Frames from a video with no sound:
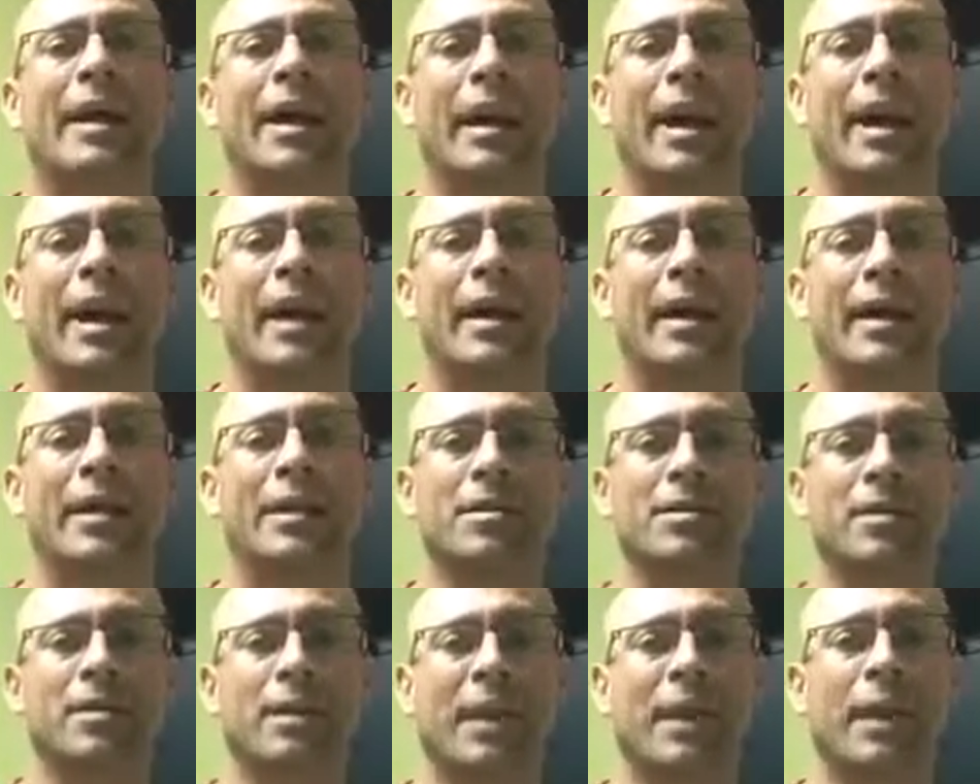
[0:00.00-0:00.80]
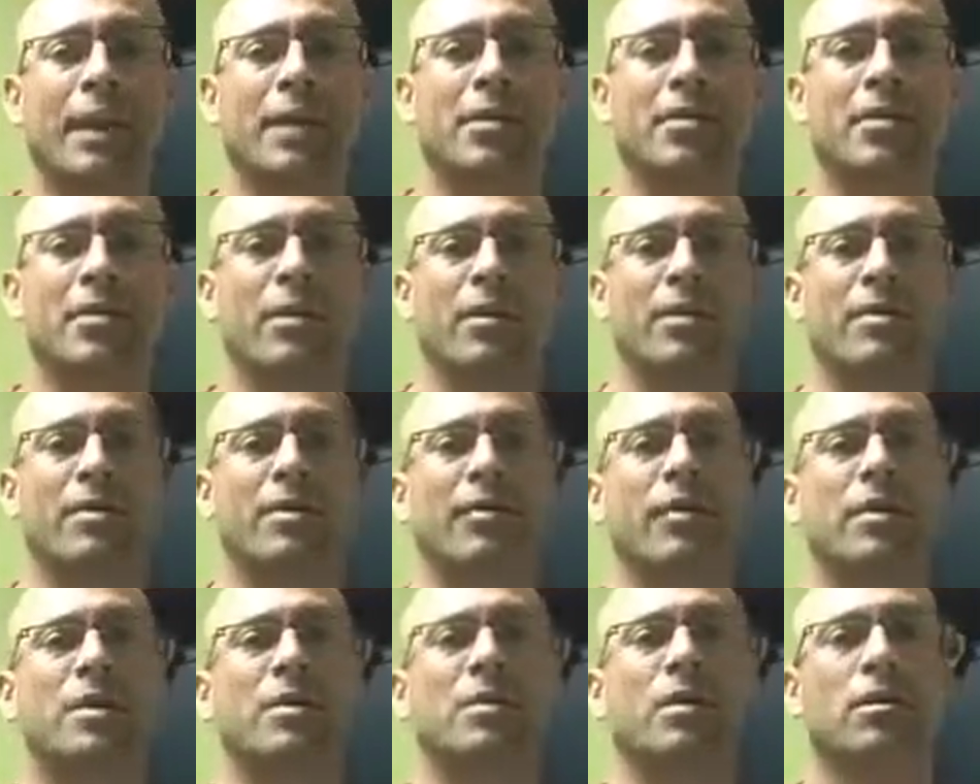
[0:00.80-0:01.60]
and it's leading to a
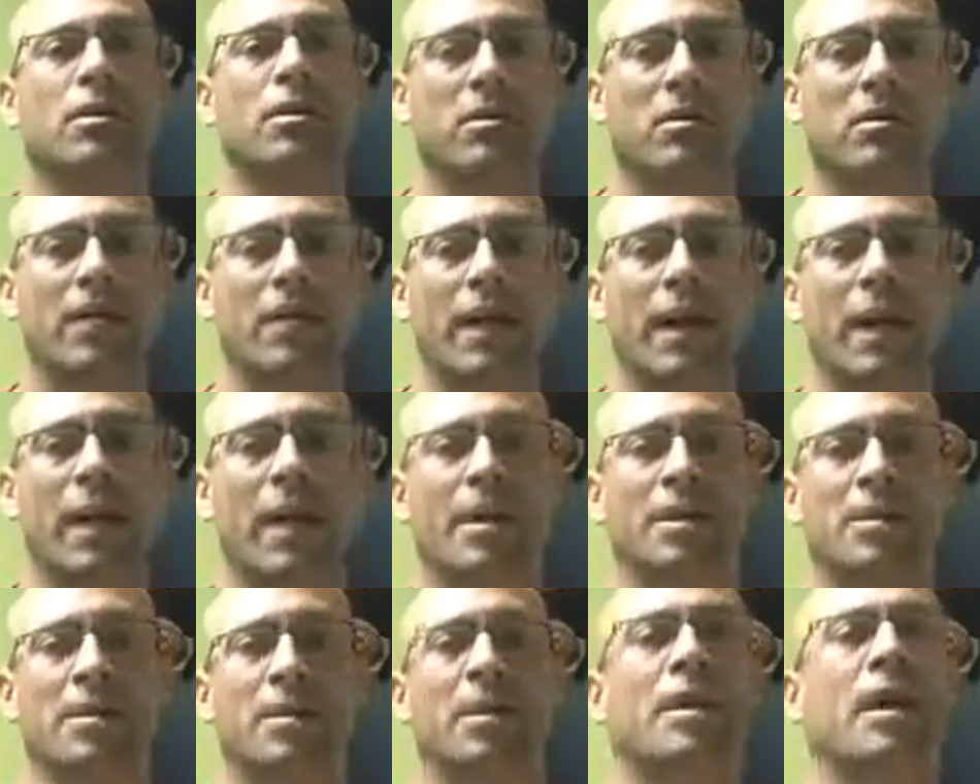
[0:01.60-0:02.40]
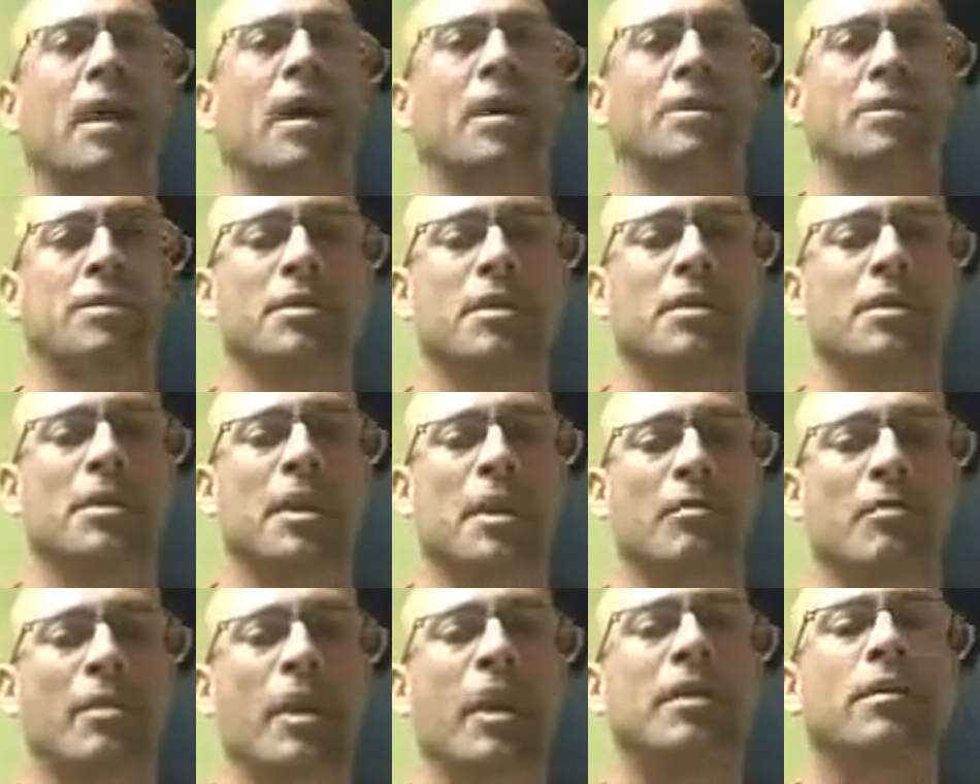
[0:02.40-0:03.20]
physical reaction, not just
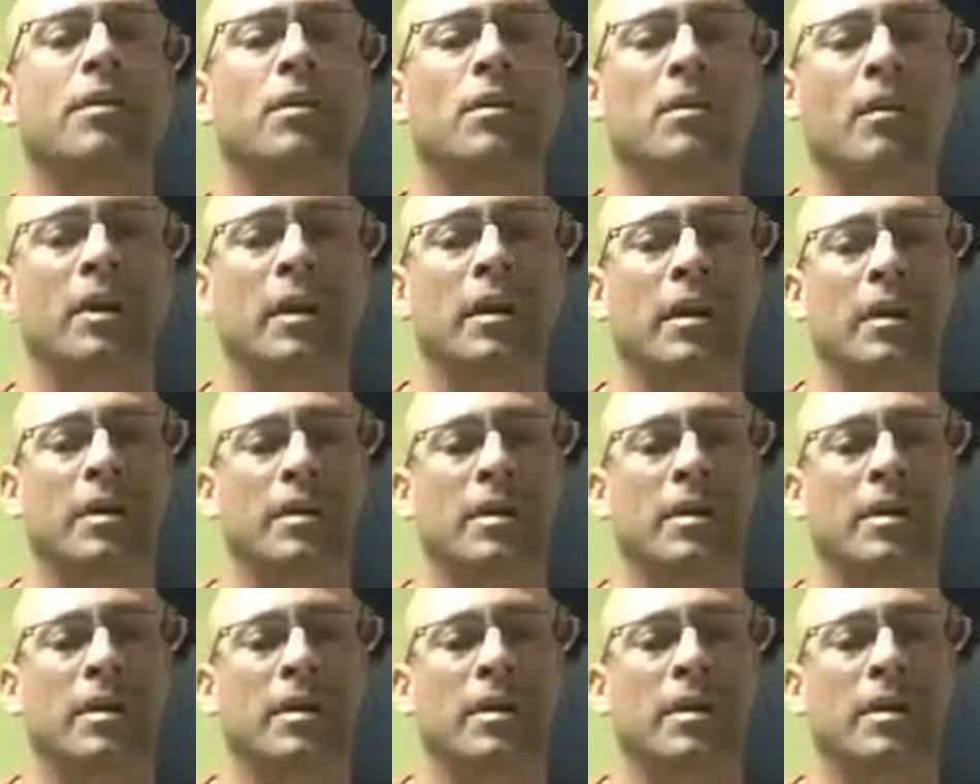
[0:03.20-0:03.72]
a mental one.